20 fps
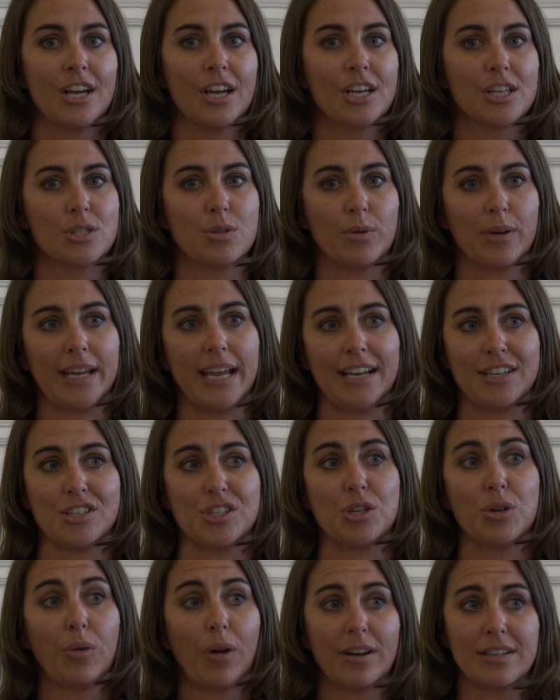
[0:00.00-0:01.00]
So again,
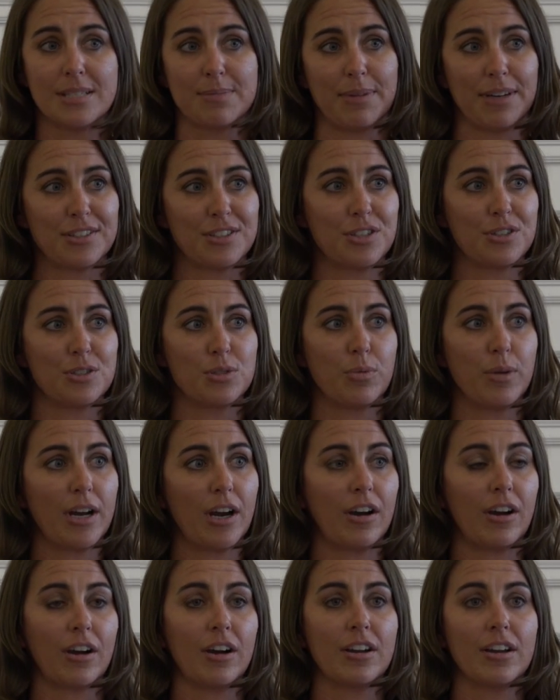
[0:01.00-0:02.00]
to our sponsors, we
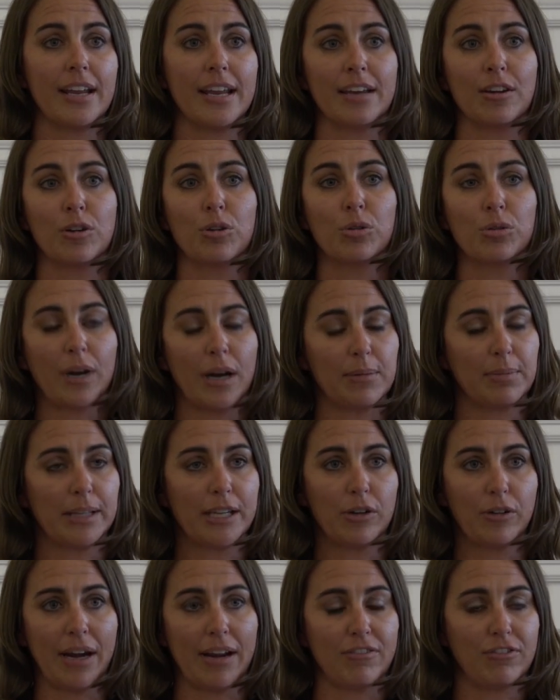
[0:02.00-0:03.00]
are incredibly
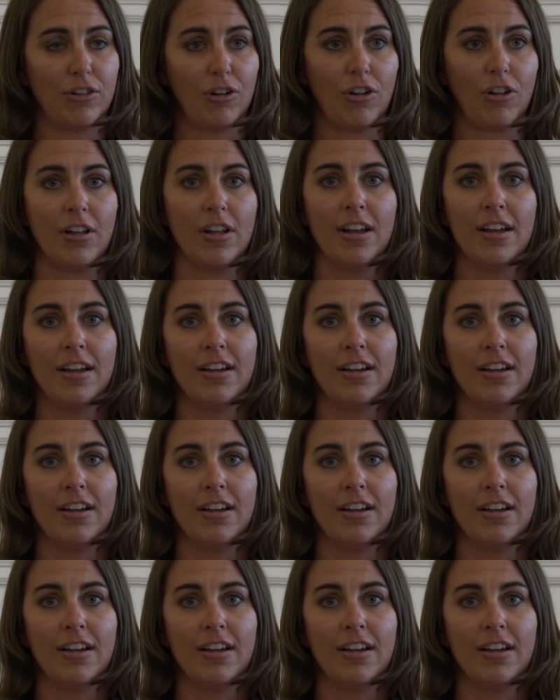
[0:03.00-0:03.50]
grateful